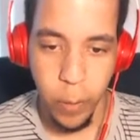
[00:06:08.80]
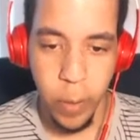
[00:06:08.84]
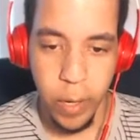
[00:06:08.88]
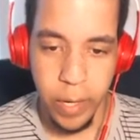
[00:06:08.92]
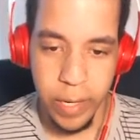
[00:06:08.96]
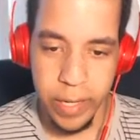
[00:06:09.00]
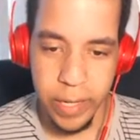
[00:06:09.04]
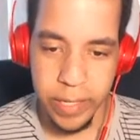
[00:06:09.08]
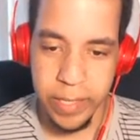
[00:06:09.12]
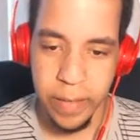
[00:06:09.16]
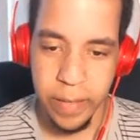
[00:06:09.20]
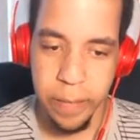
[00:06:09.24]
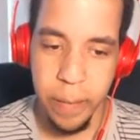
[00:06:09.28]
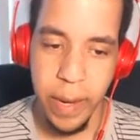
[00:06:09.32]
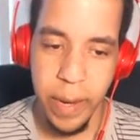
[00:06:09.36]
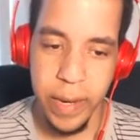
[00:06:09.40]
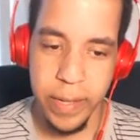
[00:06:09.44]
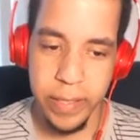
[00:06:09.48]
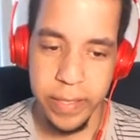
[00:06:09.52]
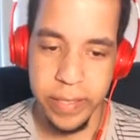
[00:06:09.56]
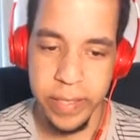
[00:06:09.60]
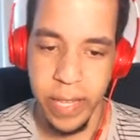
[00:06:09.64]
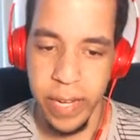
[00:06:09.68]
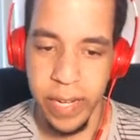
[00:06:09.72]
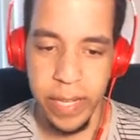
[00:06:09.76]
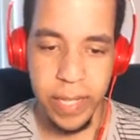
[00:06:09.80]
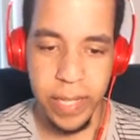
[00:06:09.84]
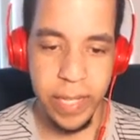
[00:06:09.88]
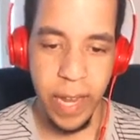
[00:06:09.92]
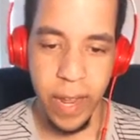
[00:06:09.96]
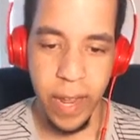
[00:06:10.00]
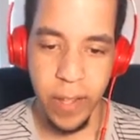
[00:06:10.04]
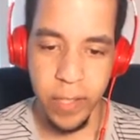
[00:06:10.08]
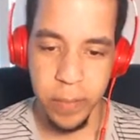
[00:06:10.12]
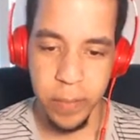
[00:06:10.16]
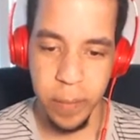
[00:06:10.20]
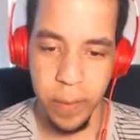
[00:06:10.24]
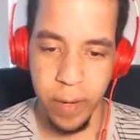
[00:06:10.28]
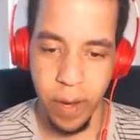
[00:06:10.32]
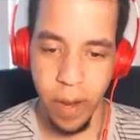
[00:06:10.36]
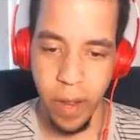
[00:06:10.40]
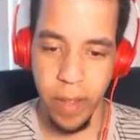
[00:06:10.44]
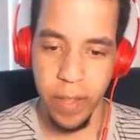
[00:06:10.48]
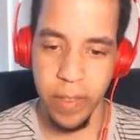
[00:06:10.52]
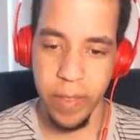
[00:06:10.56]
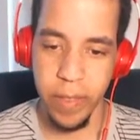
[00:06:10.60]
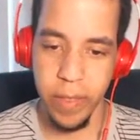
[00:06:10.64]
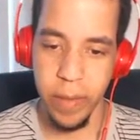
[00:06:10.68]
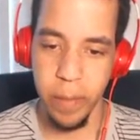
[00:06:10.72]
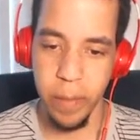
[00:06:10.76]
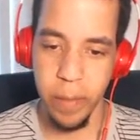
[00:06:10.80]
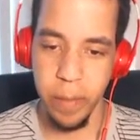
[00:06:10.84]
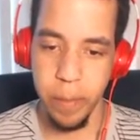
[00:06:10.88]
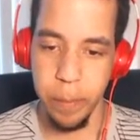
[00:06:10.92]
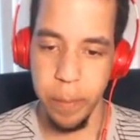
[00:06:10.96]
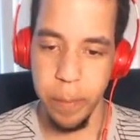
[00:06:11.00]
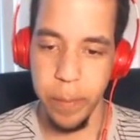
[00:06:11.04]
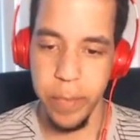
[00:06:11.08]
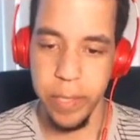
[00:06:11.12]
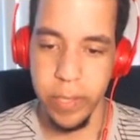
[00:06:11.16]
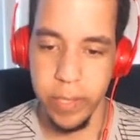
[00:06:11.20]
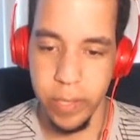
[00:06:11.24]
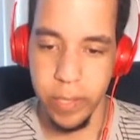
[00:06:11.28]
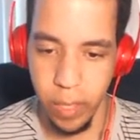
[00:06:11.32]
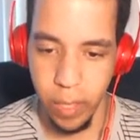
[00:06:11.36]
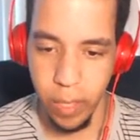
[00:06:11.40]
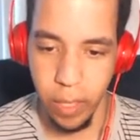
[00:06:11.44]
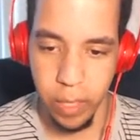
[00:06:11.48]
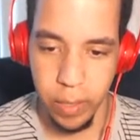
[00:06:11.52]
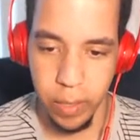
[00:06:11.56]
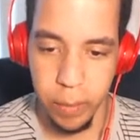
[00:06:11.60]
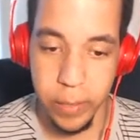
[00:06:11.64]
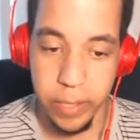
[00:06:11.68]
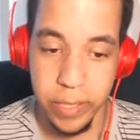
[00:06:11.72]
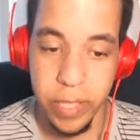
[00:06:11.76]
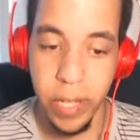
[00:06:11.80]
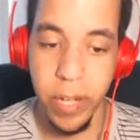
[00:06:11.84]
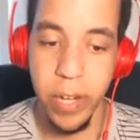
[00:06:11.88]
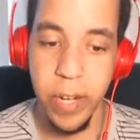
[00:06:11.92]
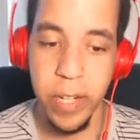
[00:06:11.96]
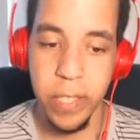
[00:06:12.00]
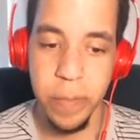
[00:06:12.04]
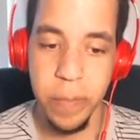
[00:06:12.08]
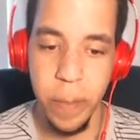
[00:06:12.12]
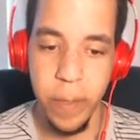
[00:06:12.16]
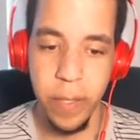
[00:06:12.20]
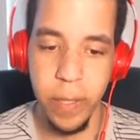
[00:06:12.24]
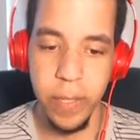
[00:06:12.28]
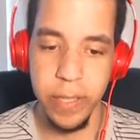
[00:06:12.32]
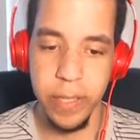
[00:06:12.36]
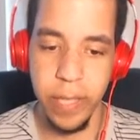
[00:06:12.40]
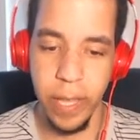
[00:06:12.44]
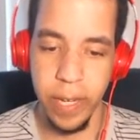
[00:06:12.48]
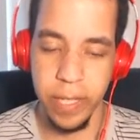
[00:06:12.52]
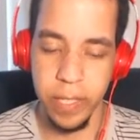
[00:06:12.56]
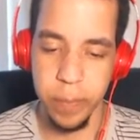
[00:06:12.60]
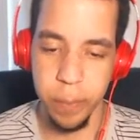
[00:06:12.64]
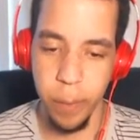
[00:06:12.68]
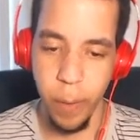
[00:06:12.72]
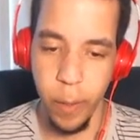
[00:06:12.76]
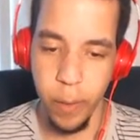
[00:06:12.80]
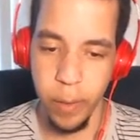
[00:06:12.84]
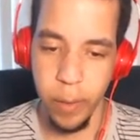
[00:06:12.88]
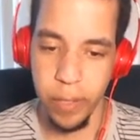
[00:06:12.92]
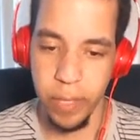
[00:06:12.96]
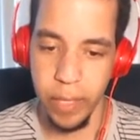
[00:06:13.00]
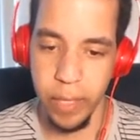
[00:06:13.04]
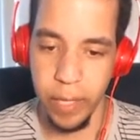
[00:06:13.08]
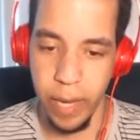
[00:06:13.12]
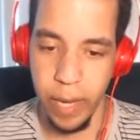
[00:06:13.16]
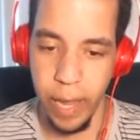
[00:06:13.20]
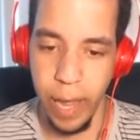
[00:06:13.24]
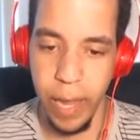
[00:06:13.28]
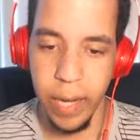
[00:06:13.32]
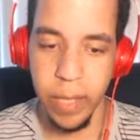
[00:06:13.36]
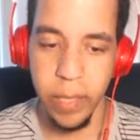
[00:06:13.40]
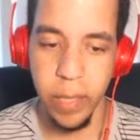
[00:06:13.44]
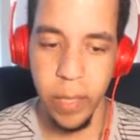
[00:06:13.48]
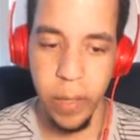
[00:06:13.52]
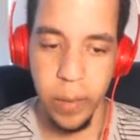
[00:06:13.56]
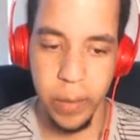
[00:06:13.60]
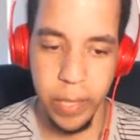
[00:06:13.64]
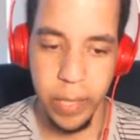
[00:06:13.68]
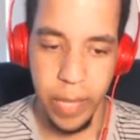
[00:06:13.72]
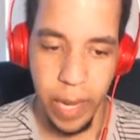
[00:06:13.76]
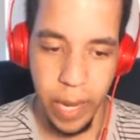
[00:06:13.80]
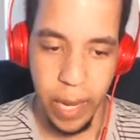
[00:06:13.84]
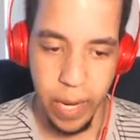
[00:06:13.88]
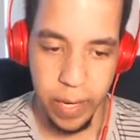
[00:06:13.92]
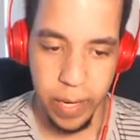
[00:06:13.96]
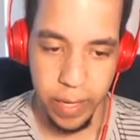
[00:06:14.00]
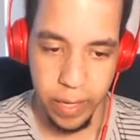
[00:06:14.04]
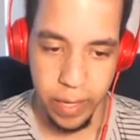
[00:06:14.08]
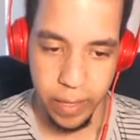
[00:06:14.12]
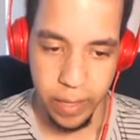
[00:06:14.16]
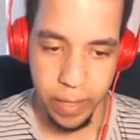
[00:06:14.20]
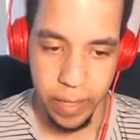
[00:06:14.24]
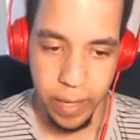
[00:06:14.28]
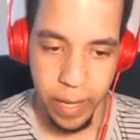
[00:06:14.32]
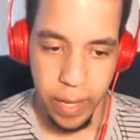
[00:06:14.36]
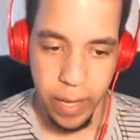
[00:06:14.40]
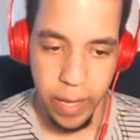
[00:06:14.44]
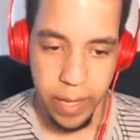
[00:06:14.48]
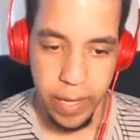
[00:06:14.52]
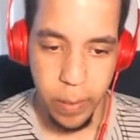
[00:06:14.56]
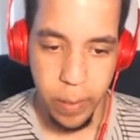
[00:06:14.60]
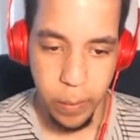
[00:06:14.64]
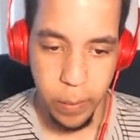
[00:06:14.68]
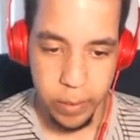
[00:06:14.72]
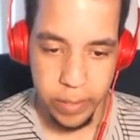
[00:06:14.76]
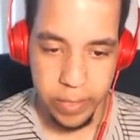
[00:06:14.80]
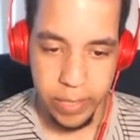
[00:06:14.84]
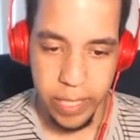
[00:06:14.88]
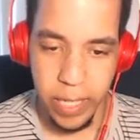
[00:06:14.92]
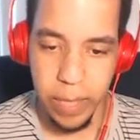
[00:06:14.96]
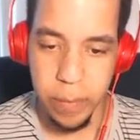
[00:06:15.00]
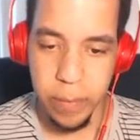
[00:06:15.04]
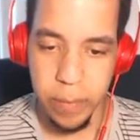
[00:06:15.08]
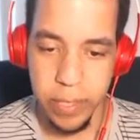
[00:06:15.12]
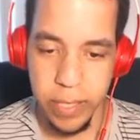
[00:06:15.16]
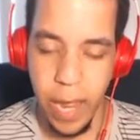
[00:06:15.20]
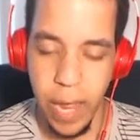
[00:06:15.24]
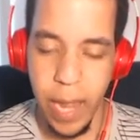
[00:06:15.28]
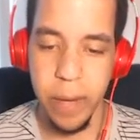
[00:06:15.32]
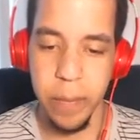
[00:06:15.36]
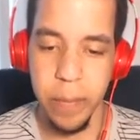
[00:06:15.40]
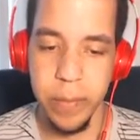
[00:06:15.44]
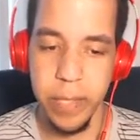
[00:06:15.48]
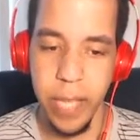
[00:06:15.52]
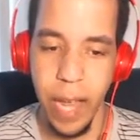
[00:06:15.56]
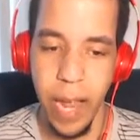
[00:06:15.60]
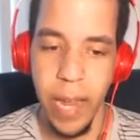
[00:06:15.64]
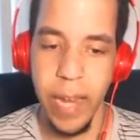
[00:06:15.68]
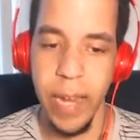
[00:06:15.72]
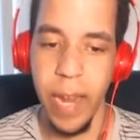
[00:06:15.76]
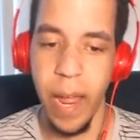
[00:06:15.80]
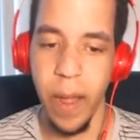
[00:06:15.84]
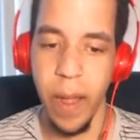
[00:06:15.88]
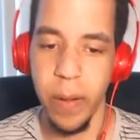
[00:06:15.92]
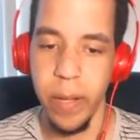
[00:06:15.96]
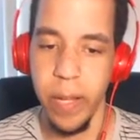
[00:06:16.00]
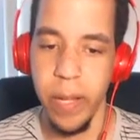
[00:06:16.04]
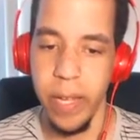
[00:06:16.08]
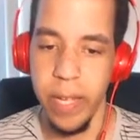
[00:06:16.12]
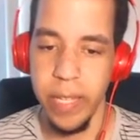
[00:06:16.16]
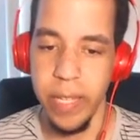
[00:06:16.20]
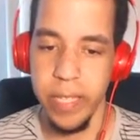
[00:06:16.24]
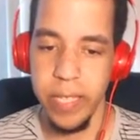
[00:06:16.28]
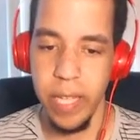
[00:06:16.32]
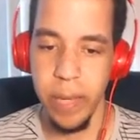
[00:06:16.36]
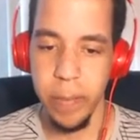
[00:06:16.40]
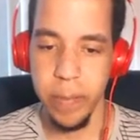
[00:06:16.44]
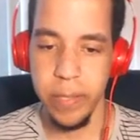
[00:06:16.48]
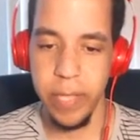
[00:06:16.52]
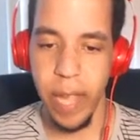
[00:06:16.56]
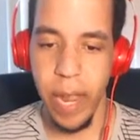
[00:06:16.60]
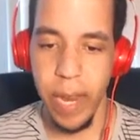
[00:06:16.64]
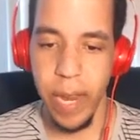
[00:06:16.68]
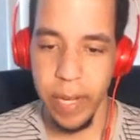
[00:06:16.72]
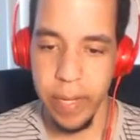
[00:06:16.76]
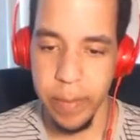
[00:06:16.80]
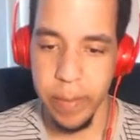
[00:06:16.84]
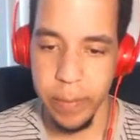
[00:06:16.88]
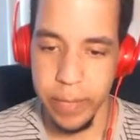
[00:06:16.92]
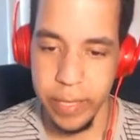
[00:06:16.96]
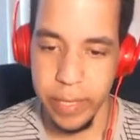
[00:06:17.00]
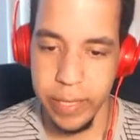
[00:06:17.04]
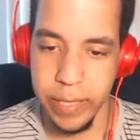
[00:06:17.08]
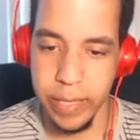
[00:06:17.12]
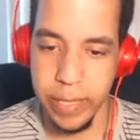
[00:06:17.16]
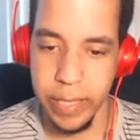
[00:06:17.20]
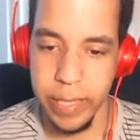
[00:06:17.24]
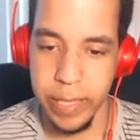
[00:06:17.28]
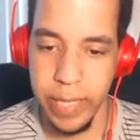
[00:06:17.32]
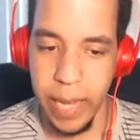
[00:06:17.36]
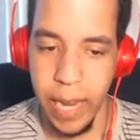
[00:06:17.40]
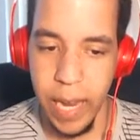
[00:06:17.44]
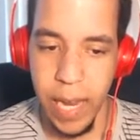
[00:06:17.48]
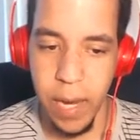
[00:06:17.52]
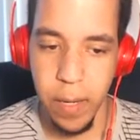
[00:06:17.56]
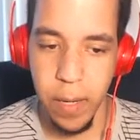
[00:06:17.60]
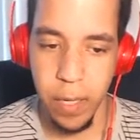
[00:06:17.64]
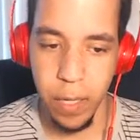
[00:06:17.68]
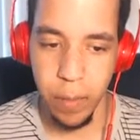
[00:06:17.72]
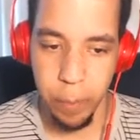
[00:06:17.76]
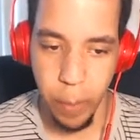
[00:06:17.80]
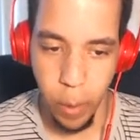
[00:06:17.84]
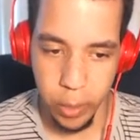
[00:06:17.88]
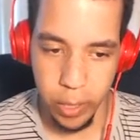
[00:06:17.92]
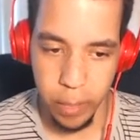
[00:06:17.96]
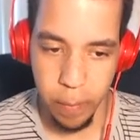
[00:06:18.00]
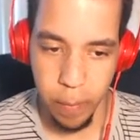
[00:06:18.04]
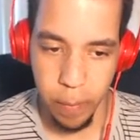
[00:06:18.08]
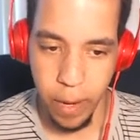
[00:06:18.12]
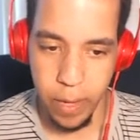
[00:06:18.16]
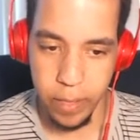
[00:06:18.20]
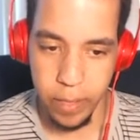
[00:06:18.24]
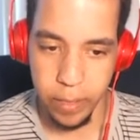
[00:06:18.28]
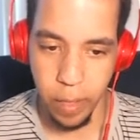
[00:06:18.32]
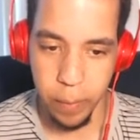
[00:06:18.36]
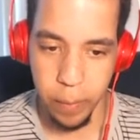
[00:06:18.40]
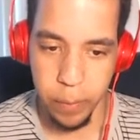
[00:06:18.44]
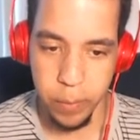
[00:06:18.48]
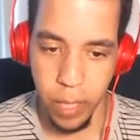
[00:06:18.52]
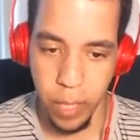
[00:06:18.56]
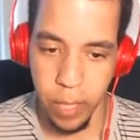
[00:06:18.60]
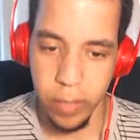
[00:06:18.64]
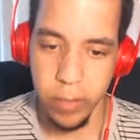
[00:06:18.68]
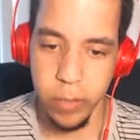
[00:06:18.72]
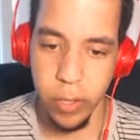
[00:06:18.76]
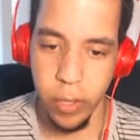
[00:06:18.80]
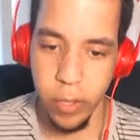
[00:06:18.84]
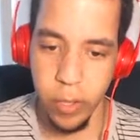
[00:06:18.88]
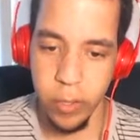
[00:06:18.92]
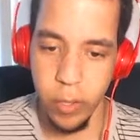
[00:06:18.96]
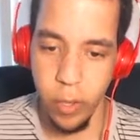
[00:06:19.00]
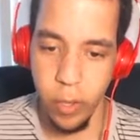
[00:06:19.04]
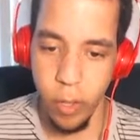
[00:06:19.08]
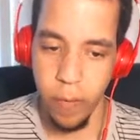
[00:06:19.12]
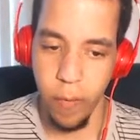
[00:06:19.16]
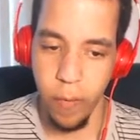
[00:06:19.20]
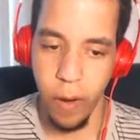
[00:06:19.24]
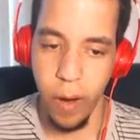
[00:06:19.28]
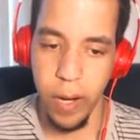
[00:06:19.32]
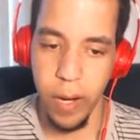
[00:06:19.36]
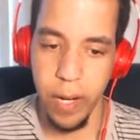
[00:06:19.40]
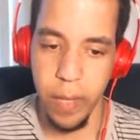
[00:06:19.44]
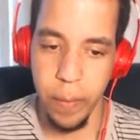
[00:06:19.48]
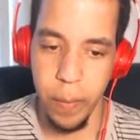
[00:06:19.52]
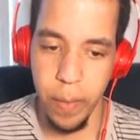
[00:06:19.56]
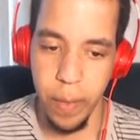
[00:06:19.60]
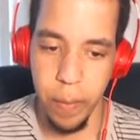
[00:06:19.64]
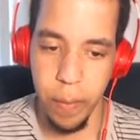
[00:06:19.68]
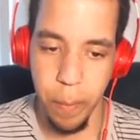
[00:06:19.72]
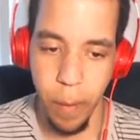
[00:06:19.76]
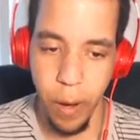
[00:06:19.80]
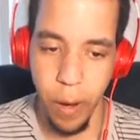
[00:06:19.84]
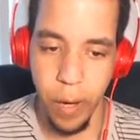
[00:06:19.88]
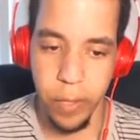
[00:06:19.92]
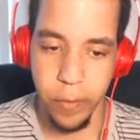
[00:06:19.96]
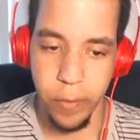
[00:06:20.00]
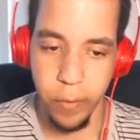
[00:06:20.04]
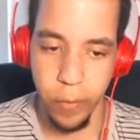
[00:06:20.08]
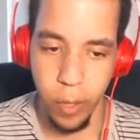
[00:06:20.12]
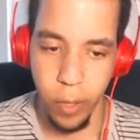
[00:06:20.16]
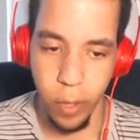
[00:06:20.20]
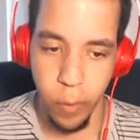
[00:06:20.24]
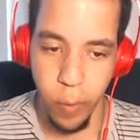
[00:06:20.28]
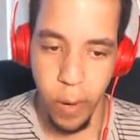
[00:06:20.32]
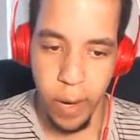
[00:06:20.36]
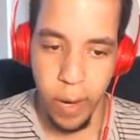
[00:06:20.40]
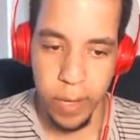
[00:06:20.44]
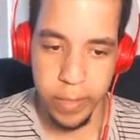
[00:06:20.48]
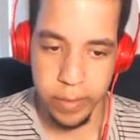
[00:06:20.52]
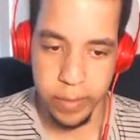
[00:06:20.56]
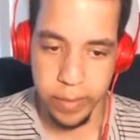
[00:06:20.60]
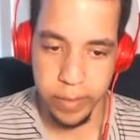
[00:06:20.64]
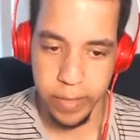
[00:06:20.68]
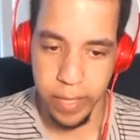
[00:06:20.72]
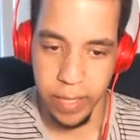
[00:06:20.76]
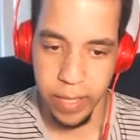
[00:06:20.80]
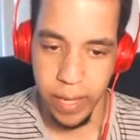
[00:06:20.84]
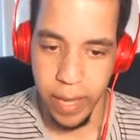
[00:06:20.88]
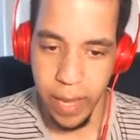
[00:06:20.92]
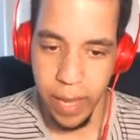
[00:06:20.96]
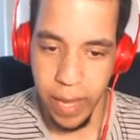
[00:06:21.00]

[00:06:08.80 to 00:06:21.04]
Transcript: Authorities have made a stunning announcement on the, uh, the mysterious building that exploded in Eklo Canyon. It was Team Snagem's hideout. Team Snagum is a gang of Pokemon abductors who have already been marked for arrest.